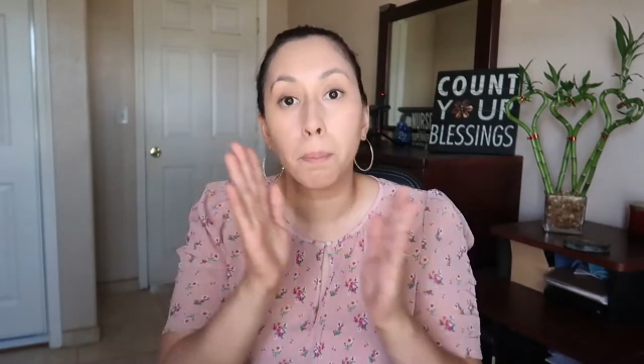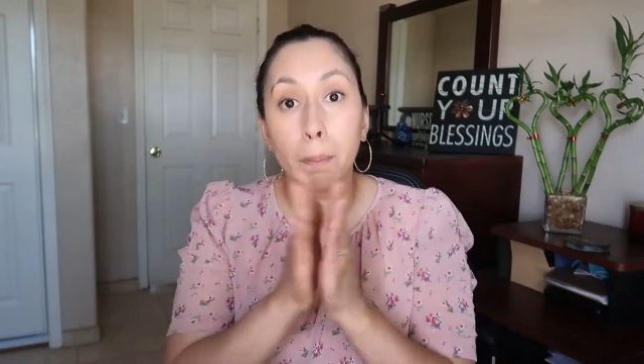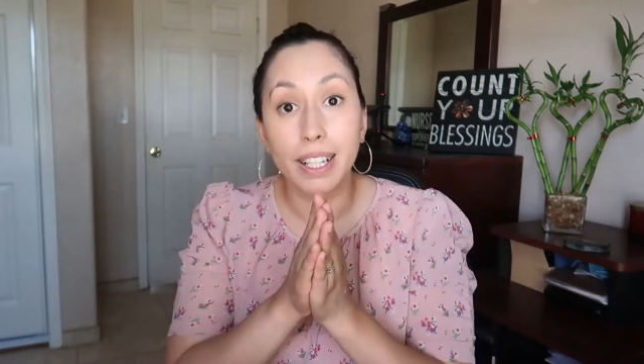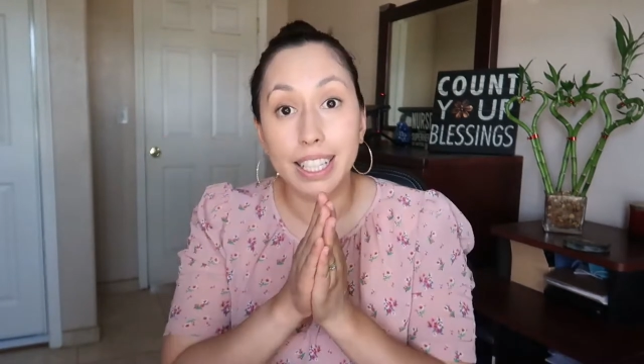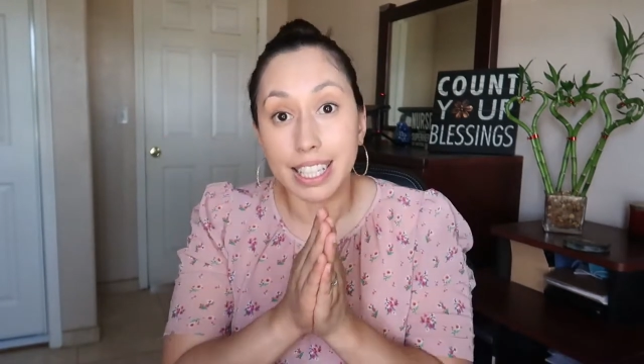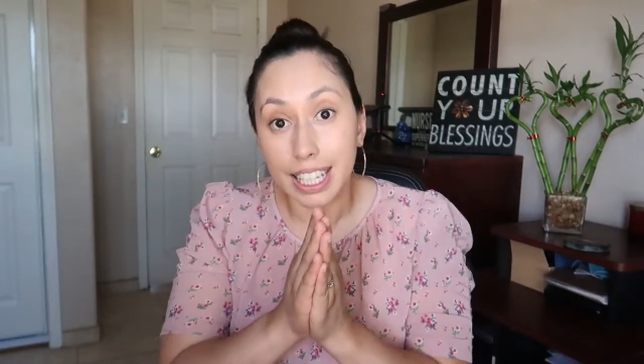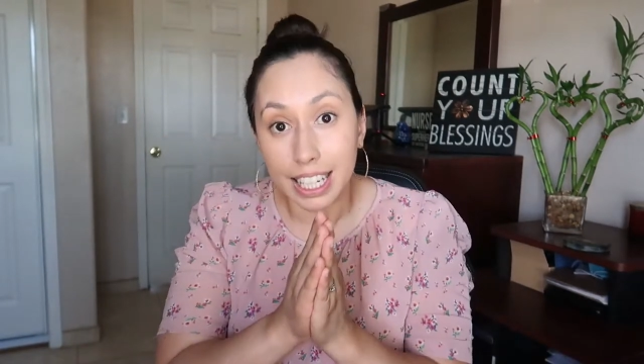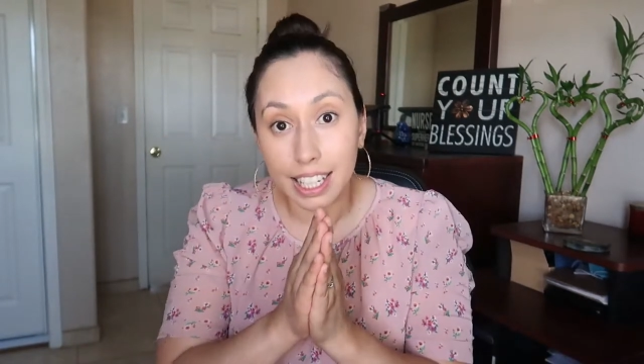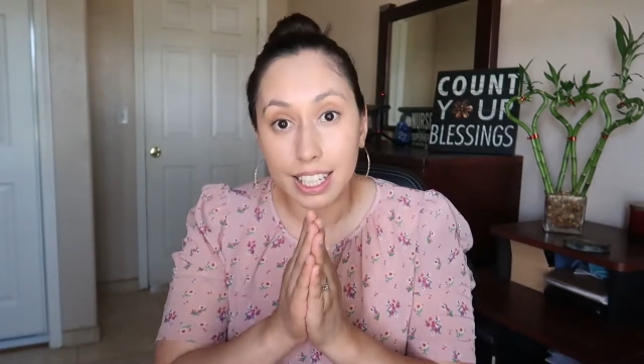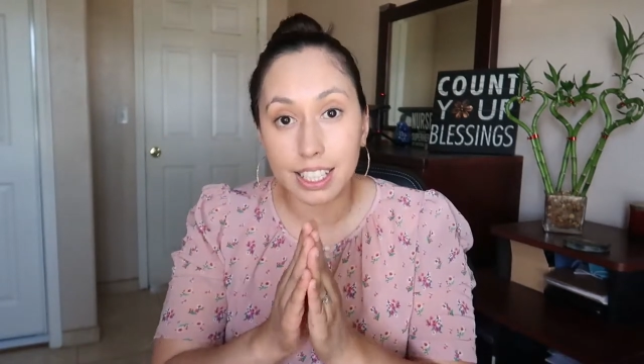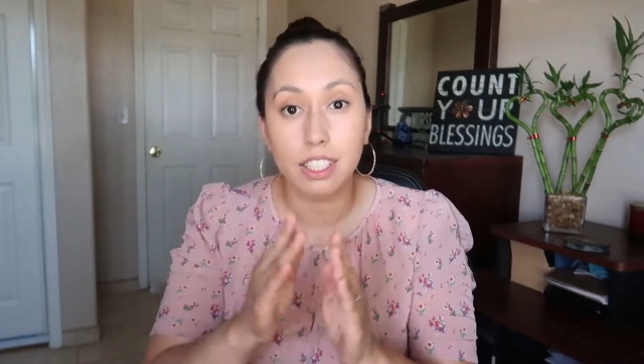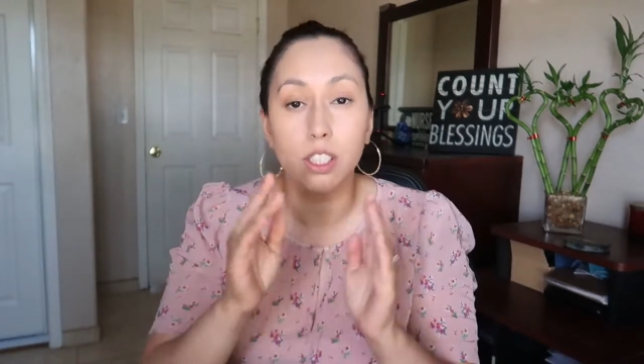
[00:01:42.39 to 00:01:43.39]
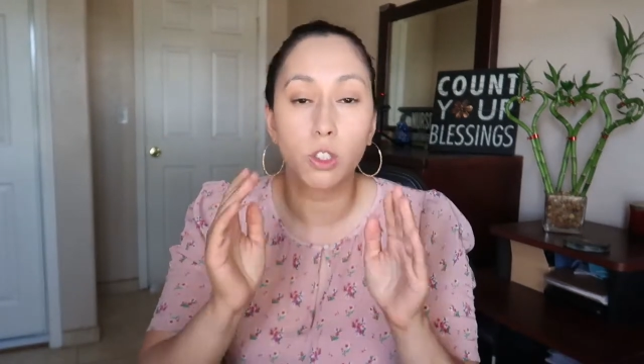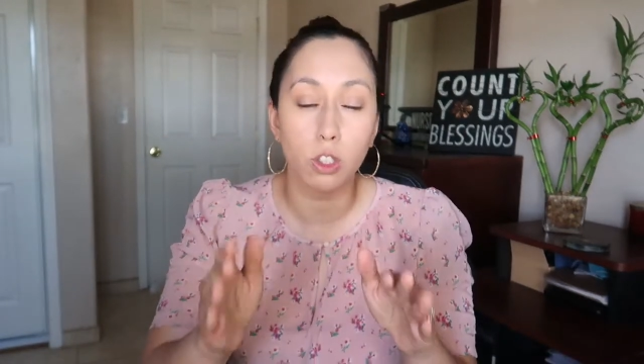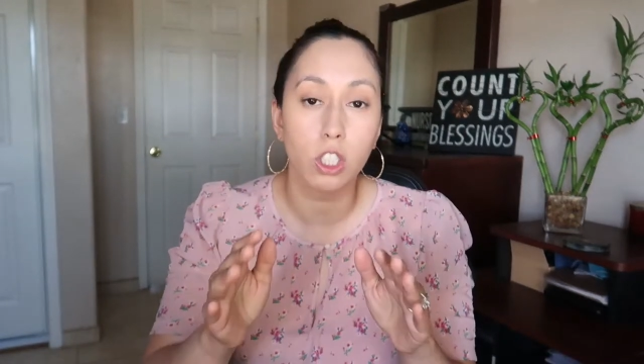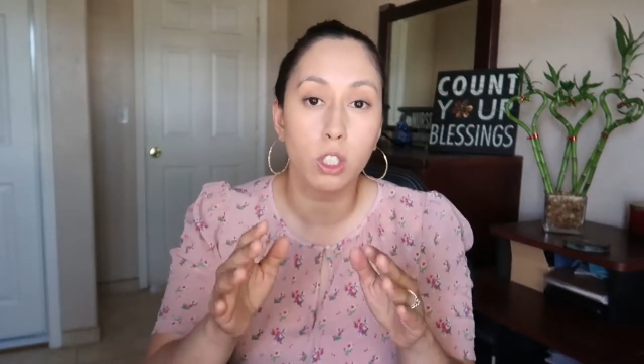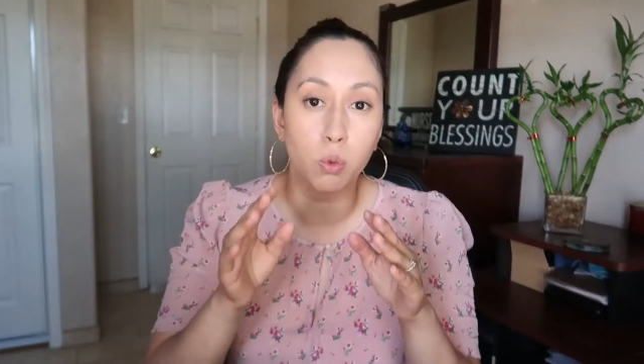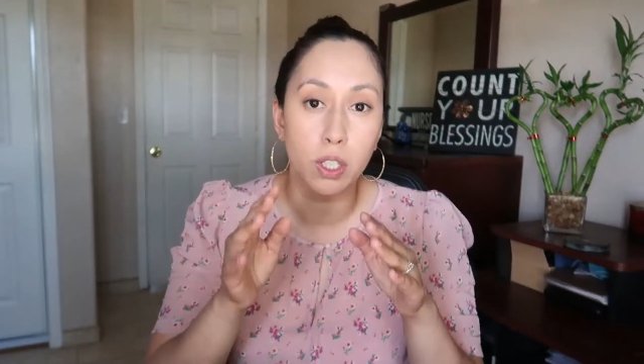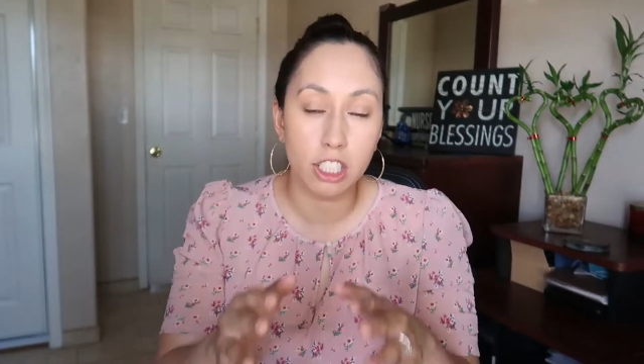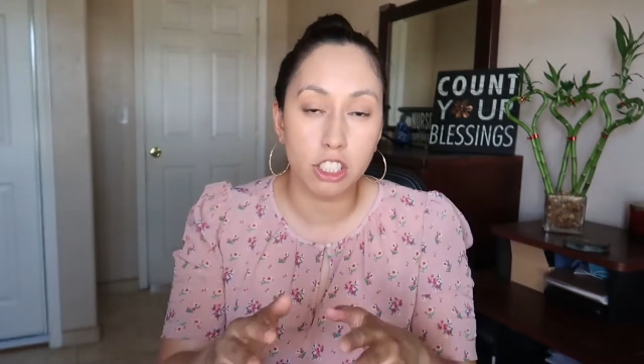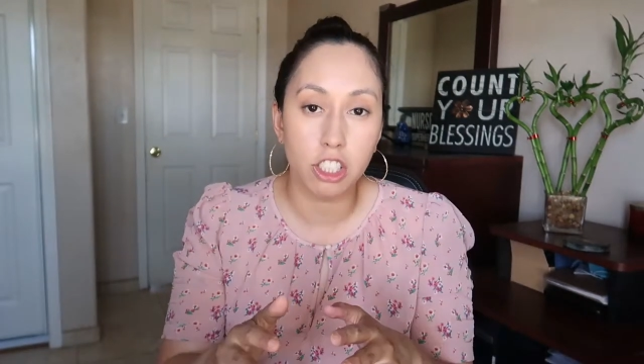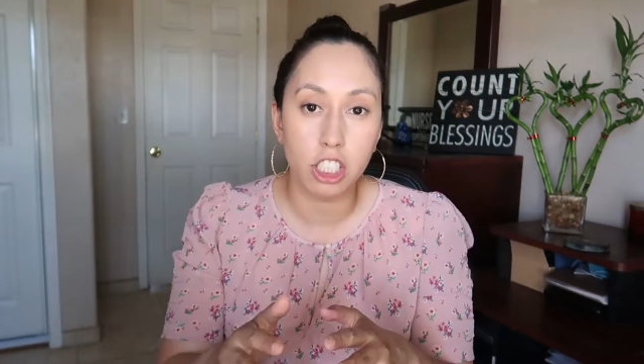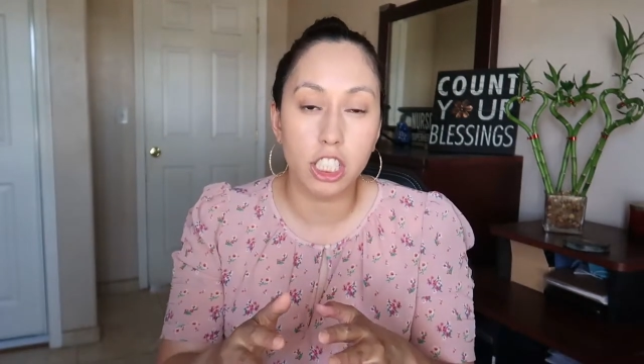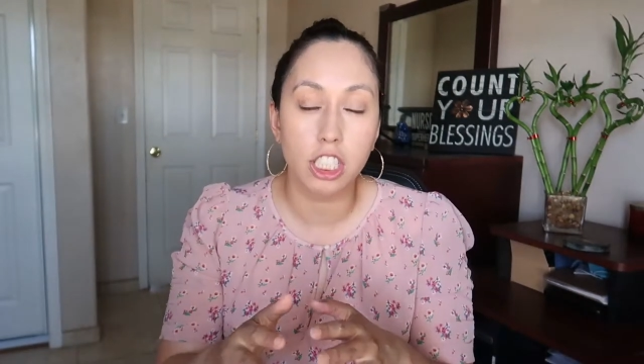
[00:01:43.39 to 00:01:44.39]
please do your
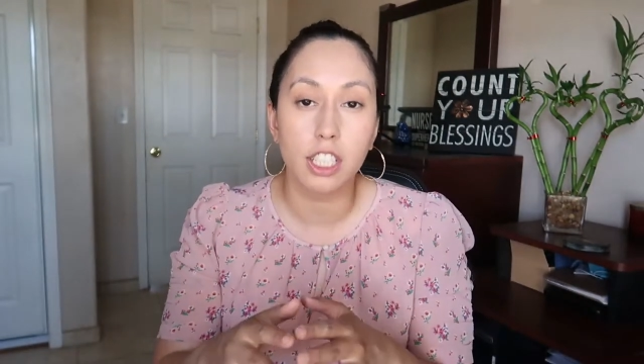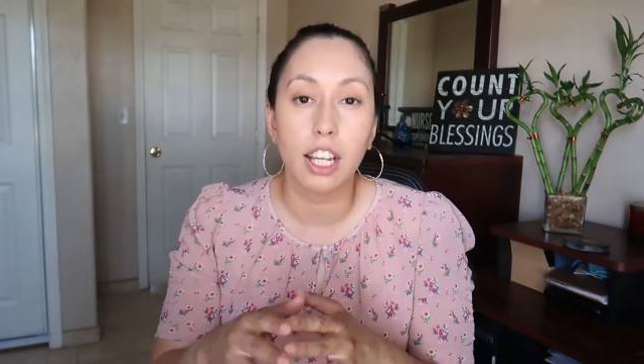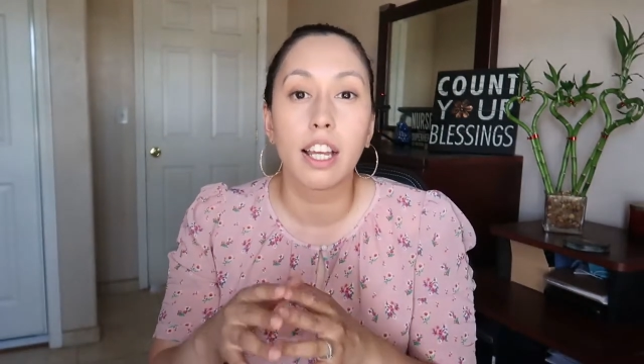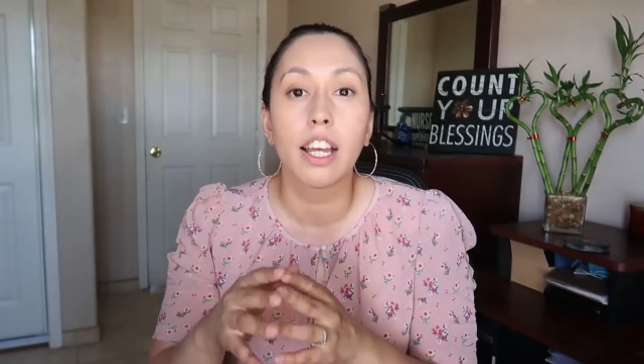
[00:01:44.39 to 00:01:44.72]
research